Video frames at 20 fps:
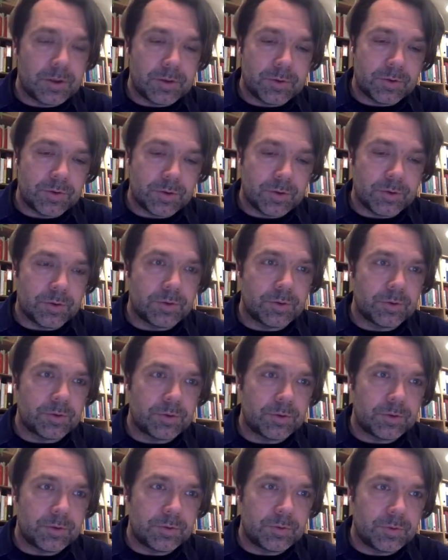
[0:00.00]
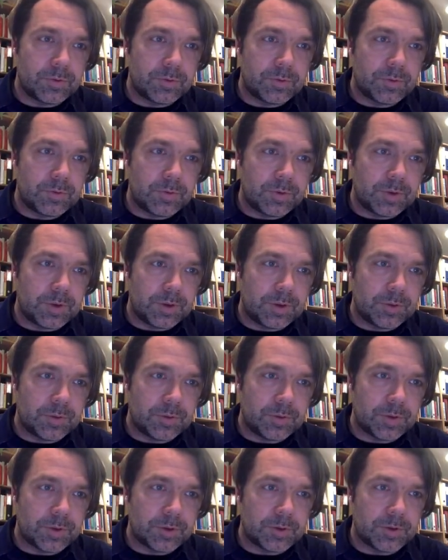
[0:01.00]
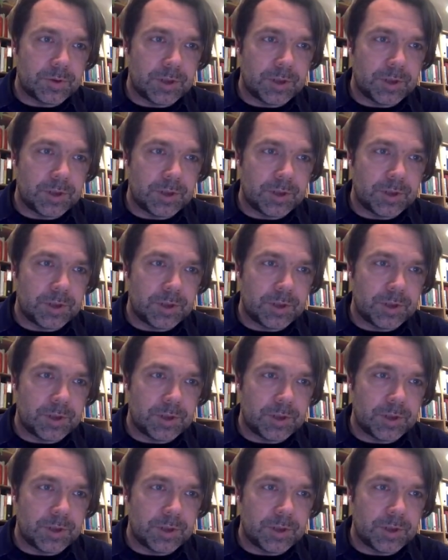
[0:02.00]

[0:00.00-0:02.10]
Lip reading: so what